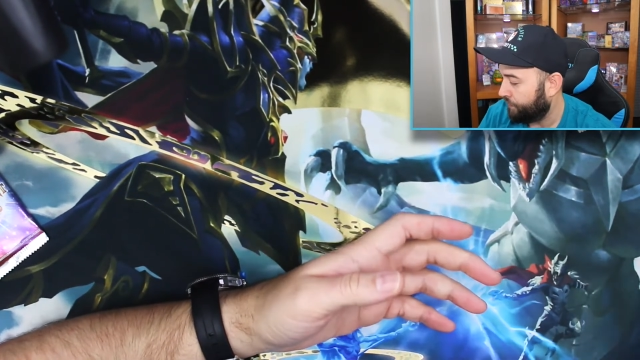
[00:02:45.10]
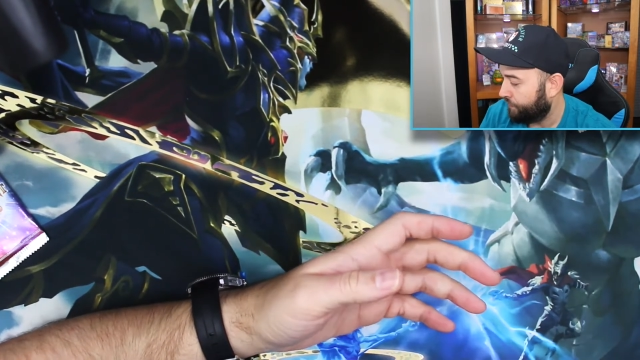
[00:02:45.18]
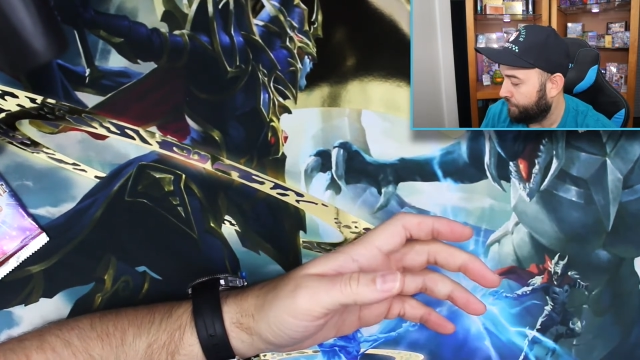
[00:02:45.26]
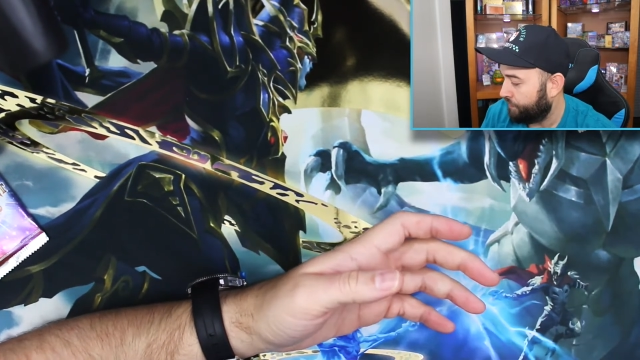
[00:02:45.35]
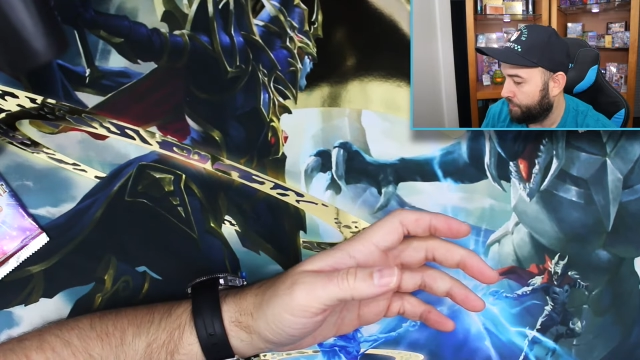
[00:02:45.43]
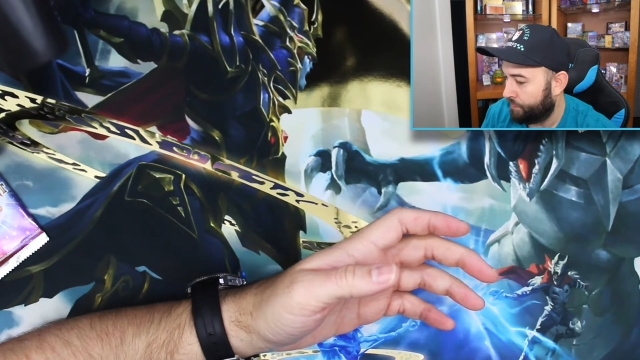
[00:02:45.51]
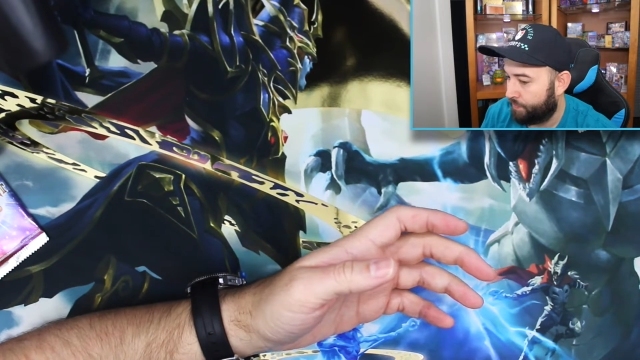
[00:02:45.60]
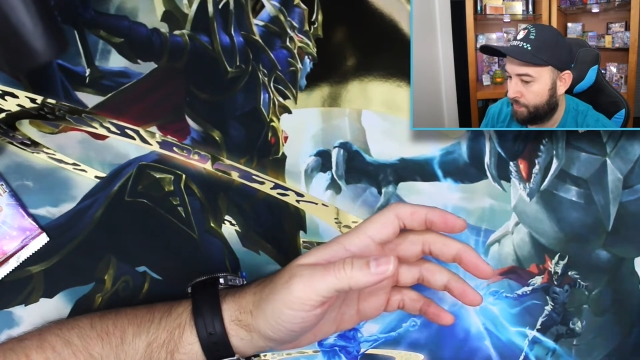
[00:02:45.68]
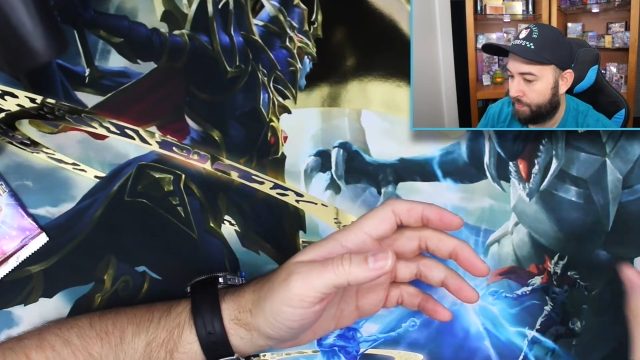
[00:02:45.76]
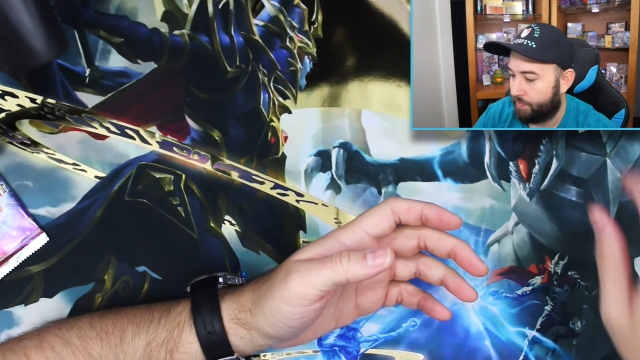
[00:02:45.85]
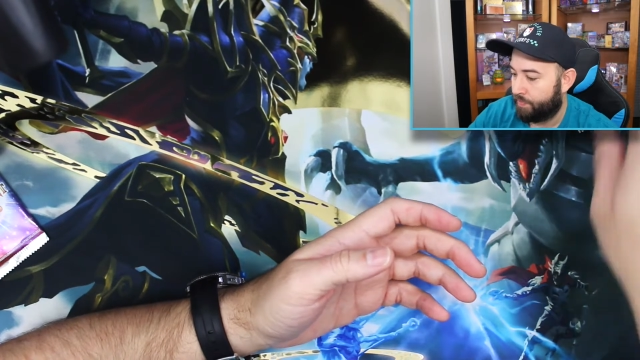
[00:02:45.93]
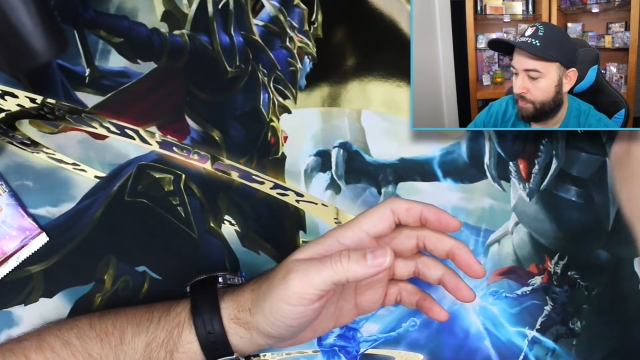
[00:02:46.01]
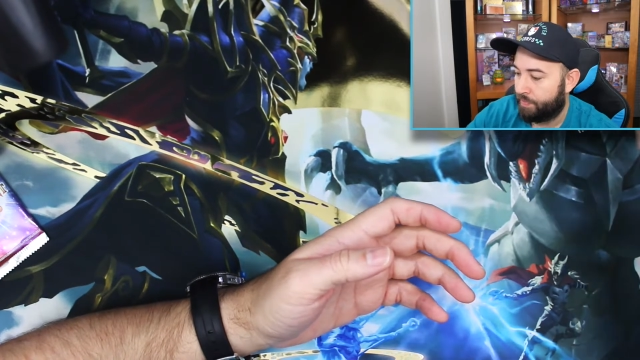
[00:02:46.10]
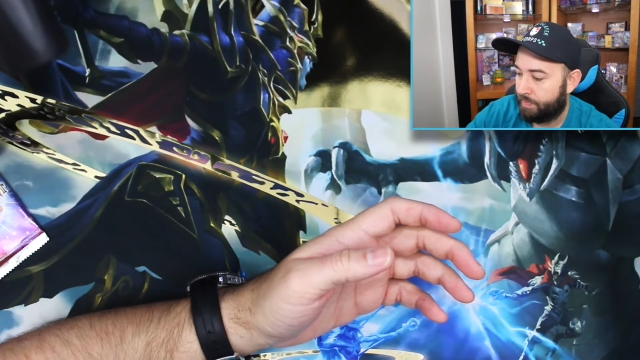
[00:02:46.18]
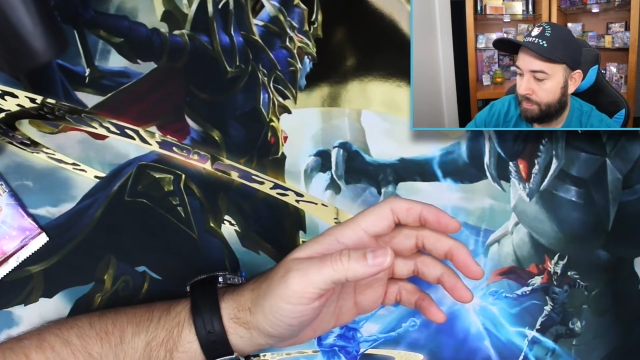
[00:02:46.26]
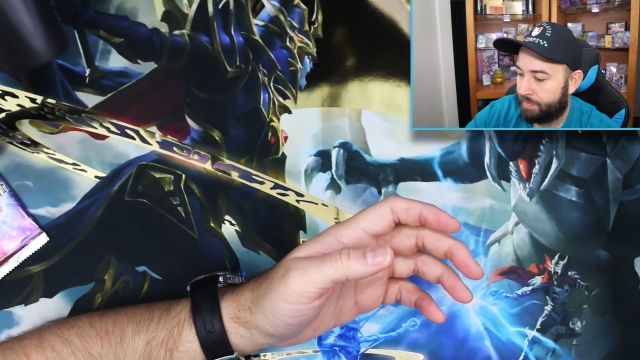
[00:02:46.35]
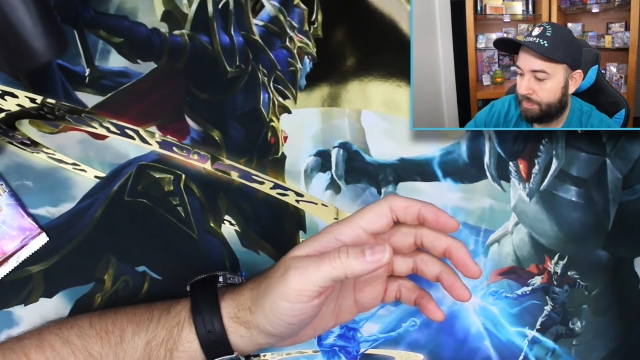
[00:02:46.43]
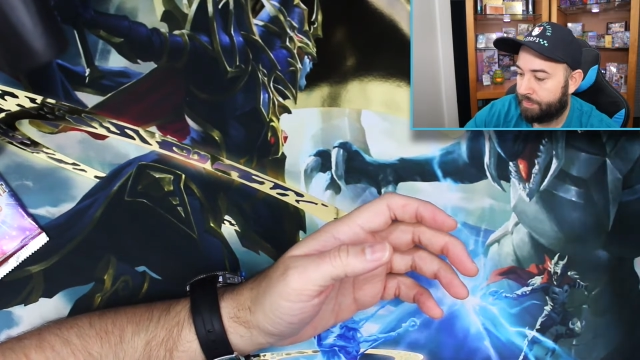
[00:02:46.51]

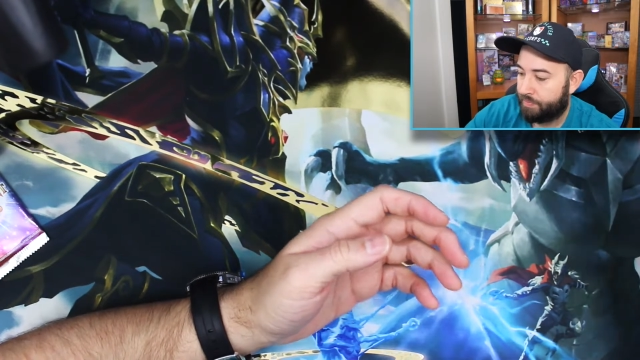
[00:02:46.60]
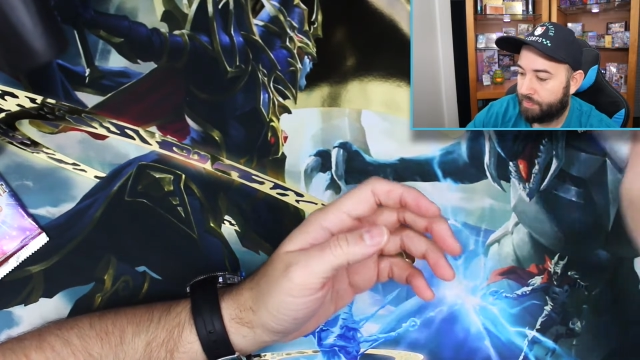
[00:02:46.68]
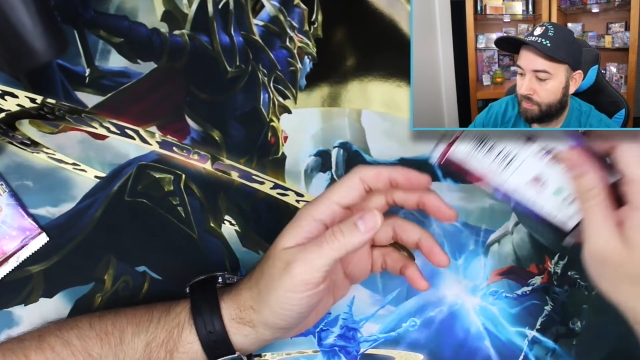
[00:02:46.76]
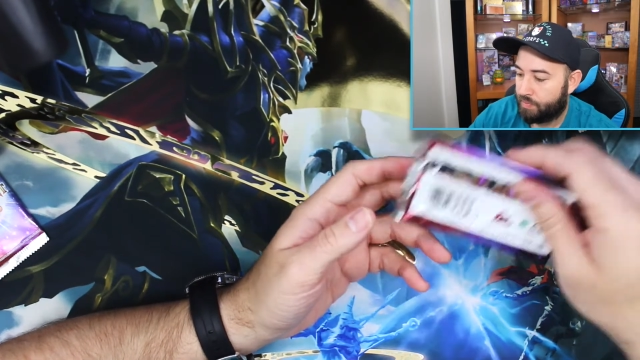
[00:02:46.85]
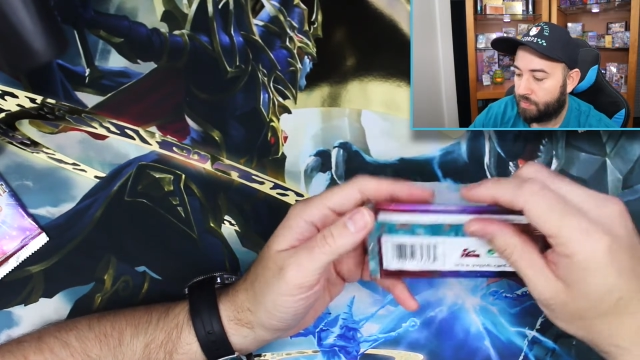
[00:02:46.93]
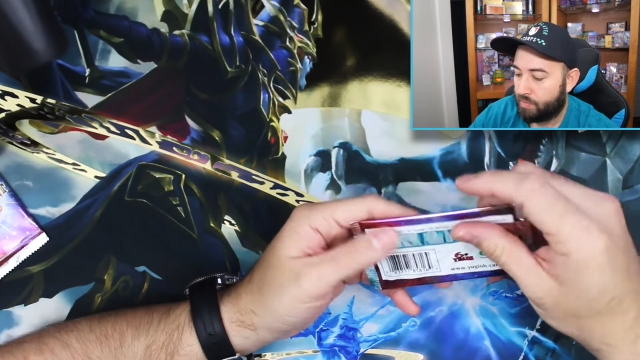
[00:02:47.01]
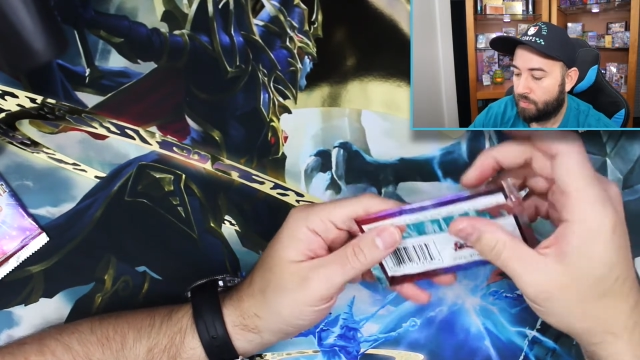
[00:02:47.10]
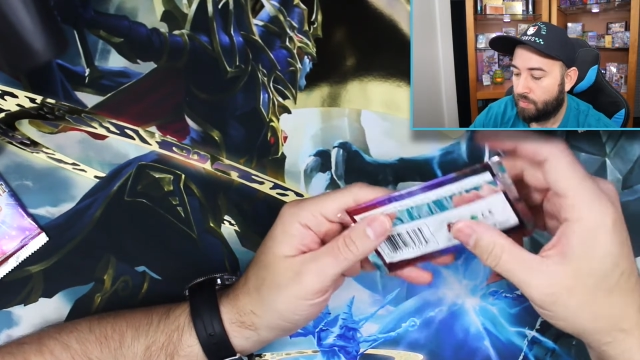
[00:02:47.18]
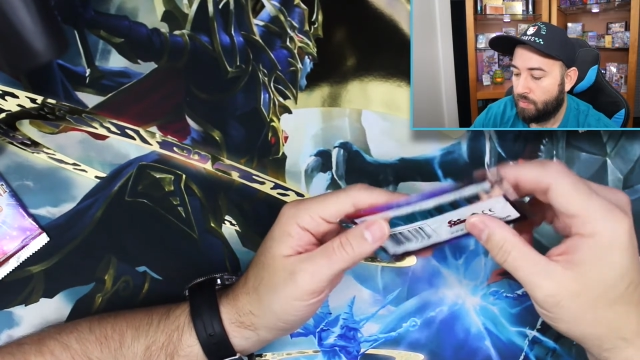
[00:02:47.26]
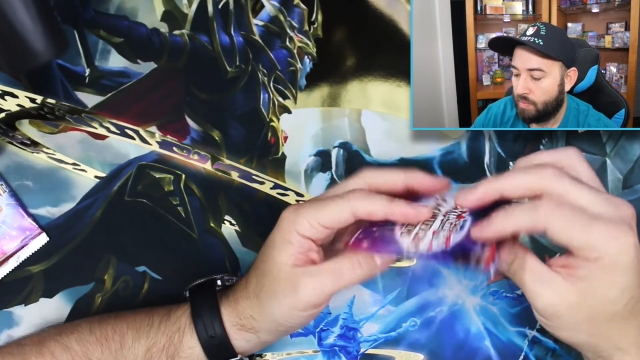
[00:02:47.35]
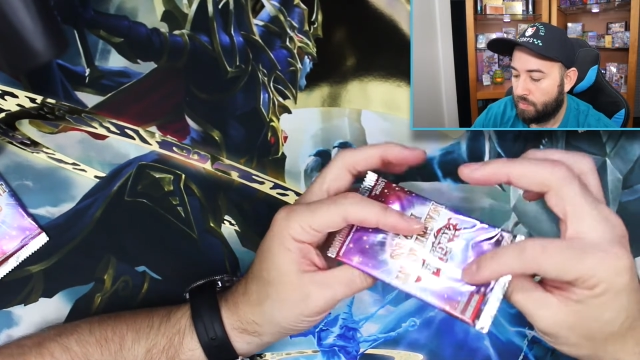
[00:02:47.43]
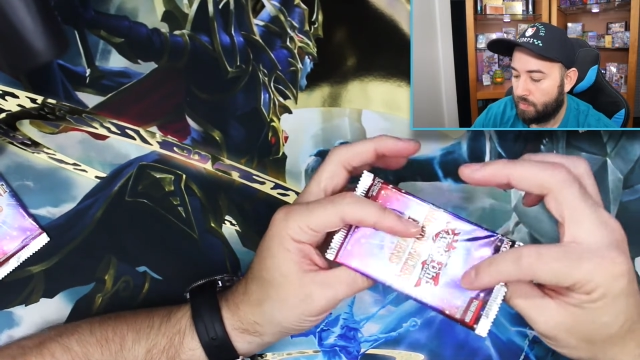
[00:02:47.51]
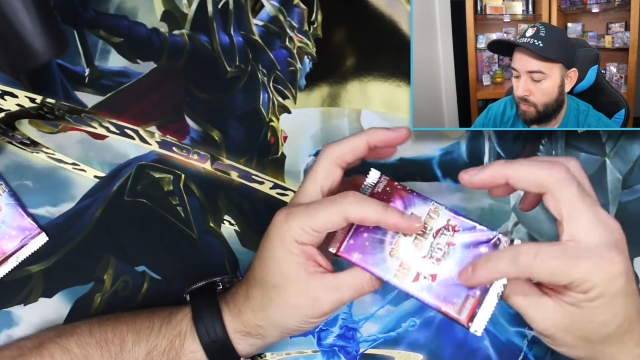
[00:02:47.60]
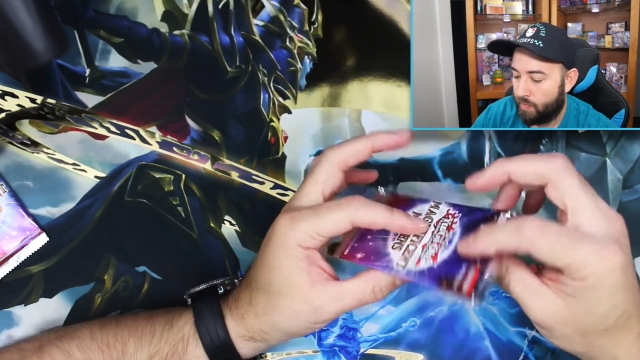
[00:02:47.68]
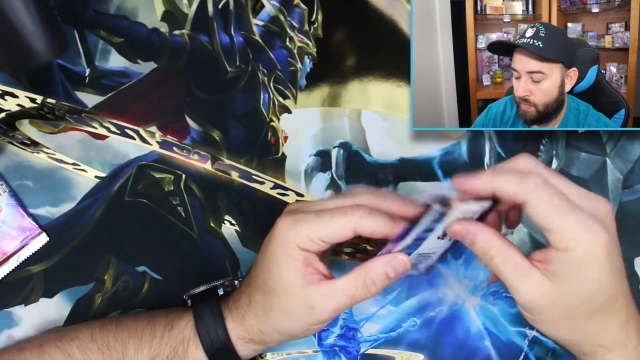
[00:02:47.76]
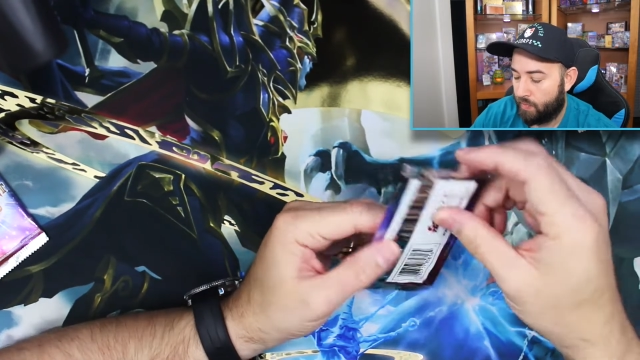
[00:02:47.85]
[no speech]